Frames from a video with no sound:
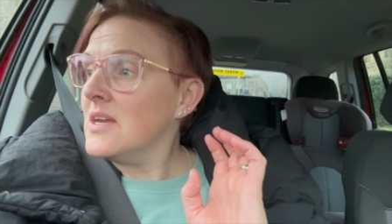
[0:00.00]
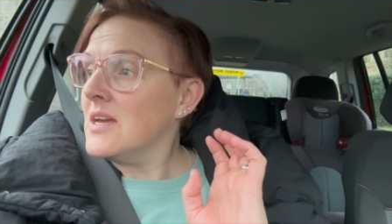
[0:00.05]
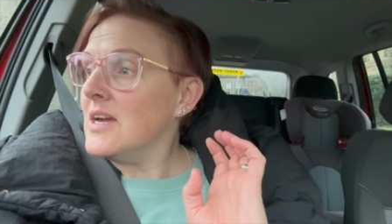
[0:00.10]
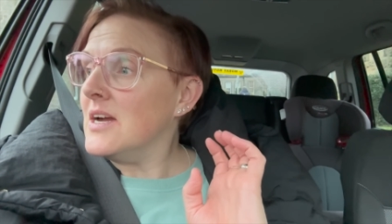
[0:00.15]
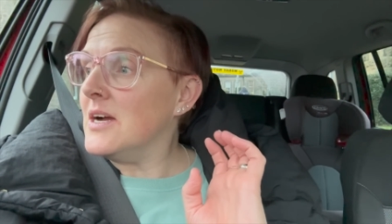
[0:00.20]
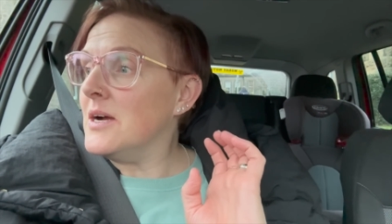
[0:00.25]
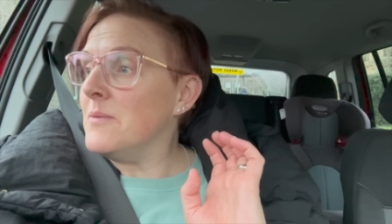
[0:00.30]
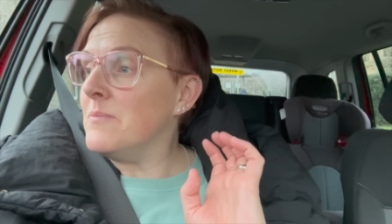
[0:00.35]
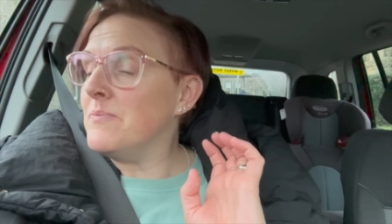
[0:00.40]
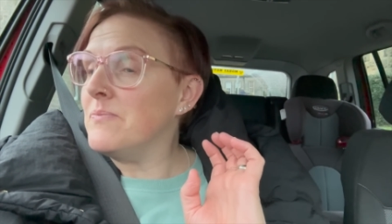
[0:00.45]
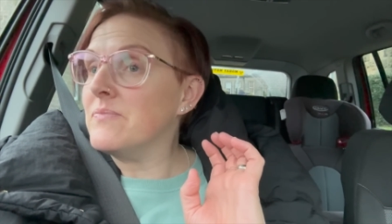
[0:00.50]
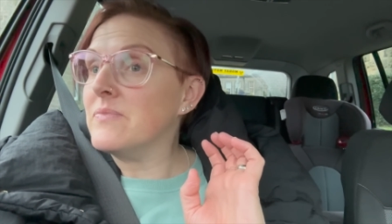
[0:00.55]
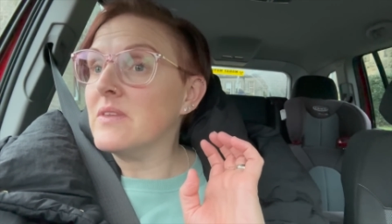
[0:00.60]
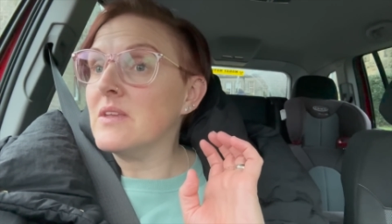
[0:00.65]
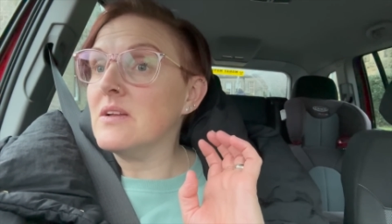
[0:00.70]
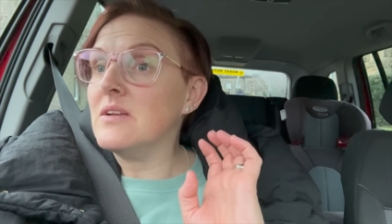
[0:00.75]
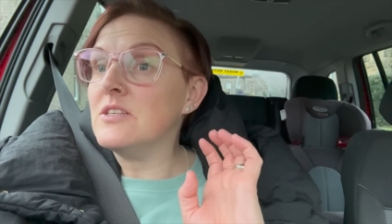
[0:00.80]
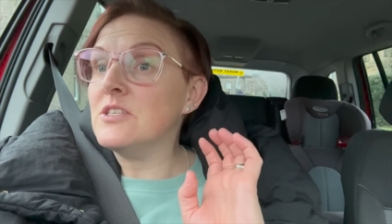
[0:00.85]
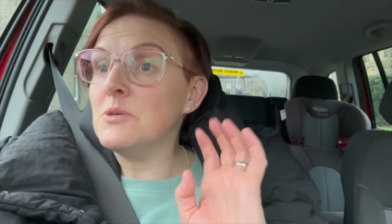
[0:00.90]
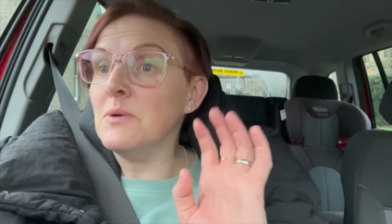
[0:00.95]
Um,
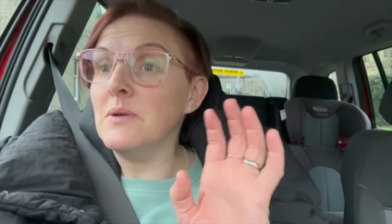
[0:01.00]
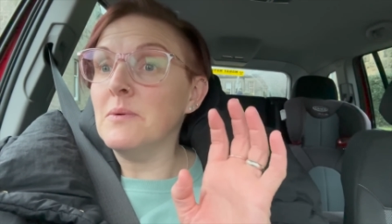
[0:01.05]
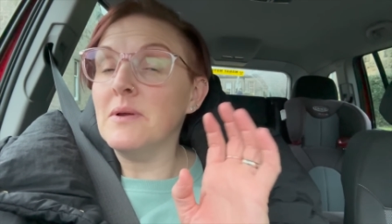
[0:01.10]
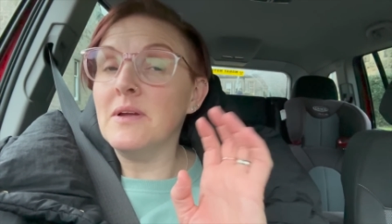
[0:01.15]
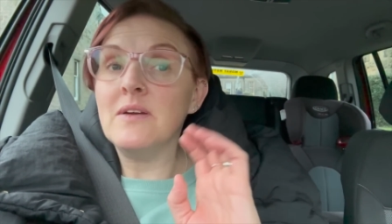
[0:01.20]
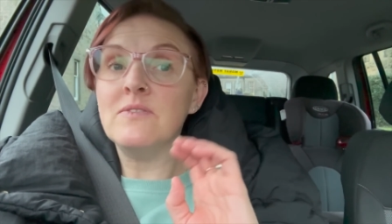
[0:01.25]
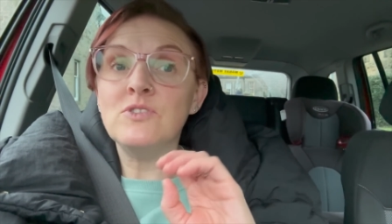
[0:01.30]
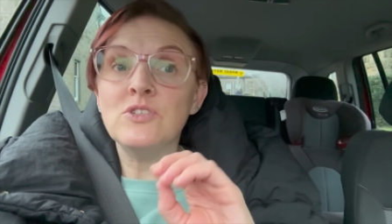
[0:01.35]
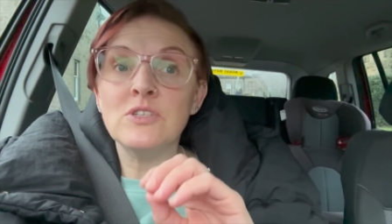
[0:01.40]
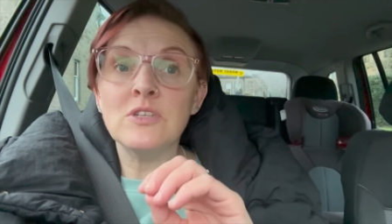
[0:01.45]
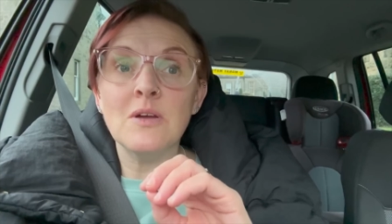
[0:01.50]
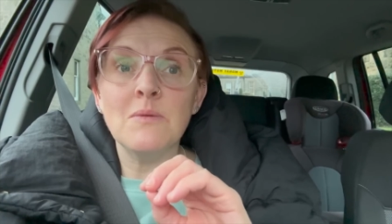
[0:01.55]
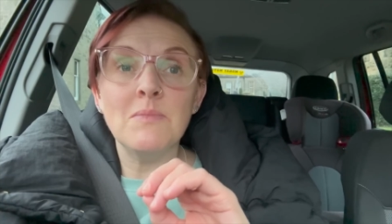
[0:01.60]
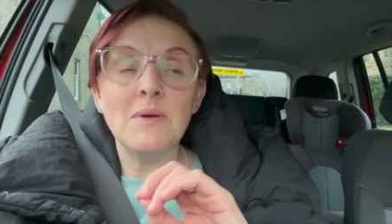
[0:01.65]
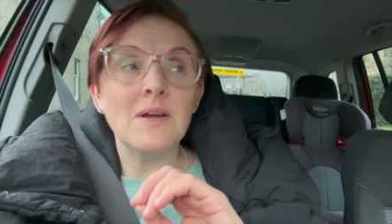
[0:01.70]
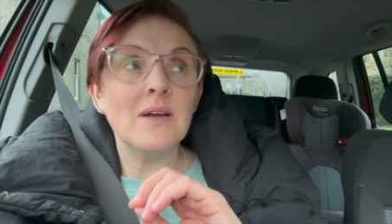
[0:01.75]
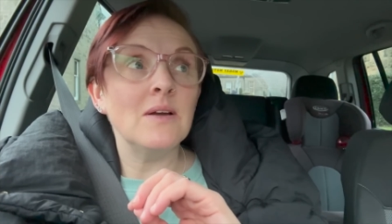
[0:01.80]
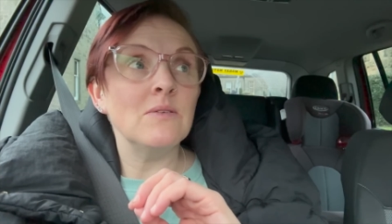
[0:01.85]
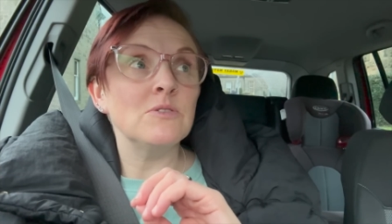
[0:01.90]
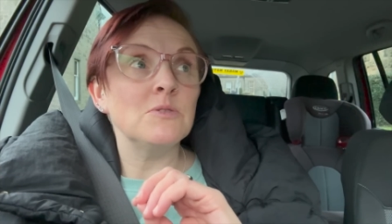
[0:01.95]
so anyway, I've just come
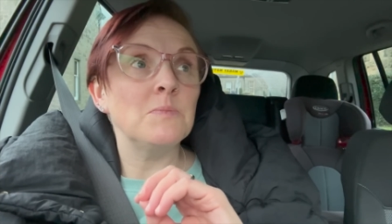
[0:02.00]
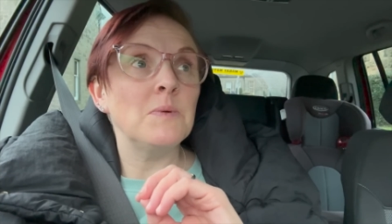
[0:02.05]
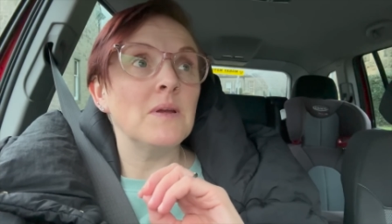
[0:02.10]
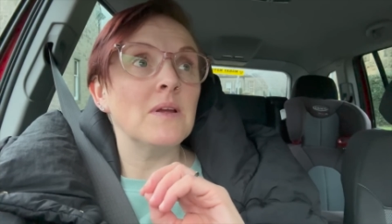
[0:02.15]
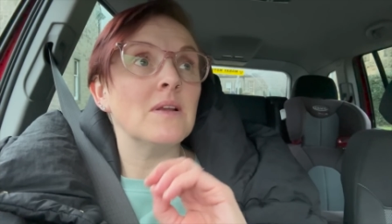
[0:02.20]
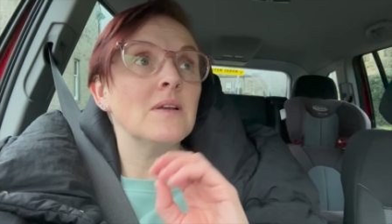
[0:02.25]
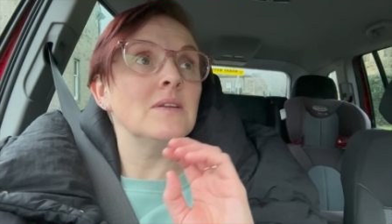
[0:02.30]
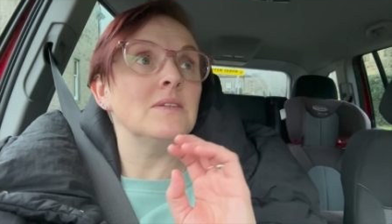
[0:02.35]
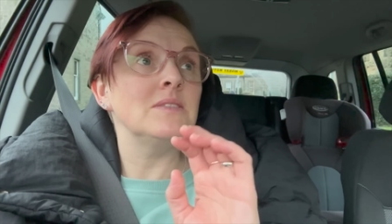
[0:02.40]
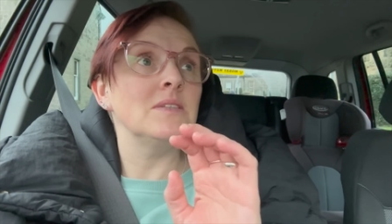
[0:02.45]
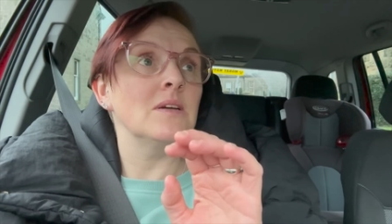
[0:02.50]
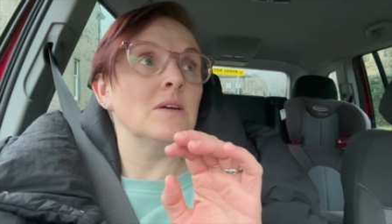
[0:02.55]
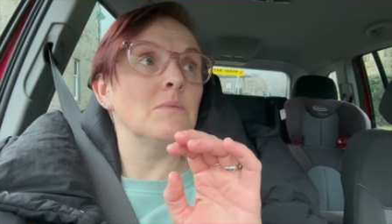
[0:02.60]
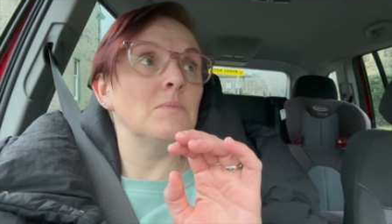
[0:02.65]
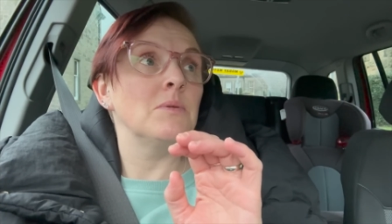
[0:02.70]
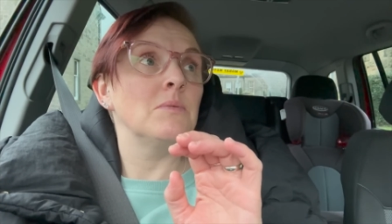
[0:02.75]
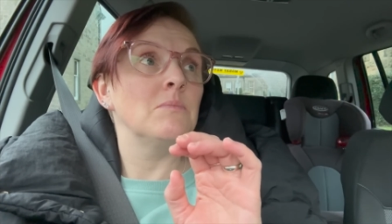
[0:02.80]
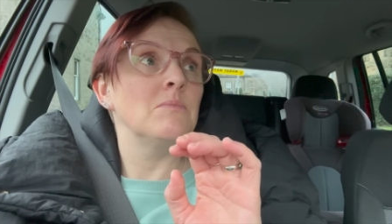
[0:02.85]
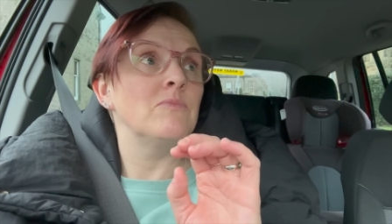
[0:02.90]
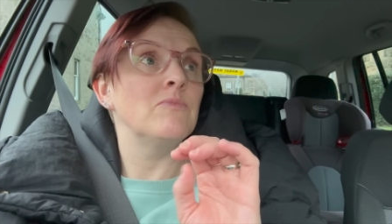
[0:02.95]
back out to pick Lizzie up
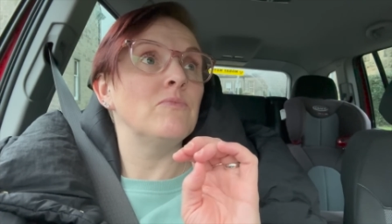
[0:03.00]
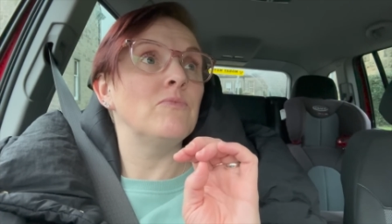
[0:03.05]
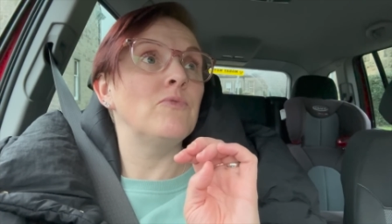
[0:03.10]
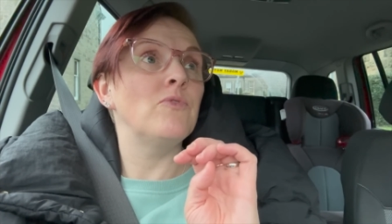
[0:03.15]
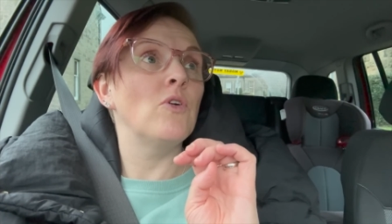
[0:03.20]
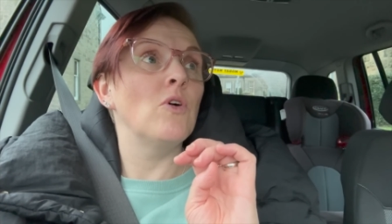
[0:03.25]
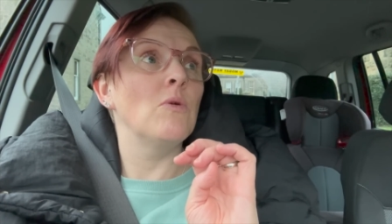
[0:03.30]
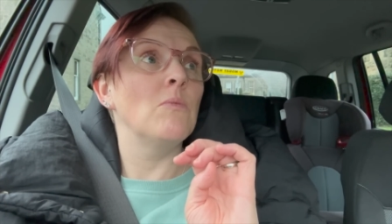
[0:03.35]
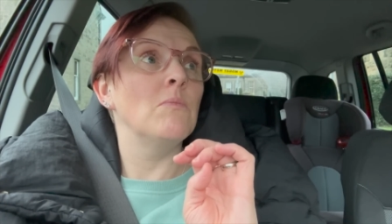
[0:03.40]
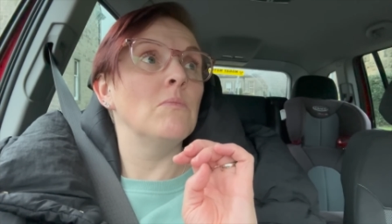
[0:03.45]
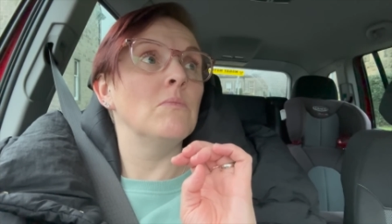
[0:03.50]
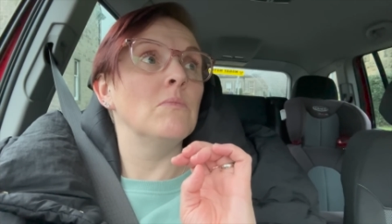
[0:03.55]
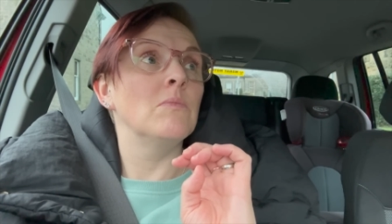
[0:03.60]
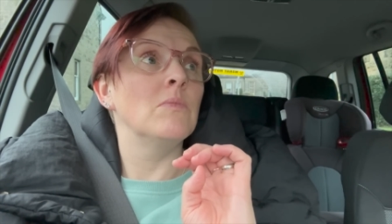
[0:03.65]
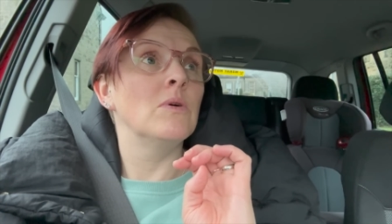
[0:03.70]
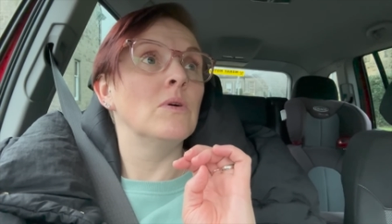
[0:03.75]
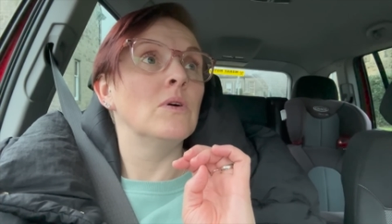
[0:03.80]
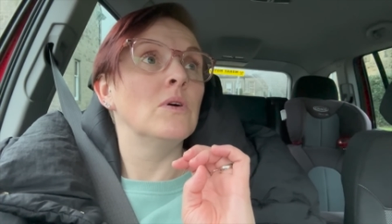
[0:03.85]
from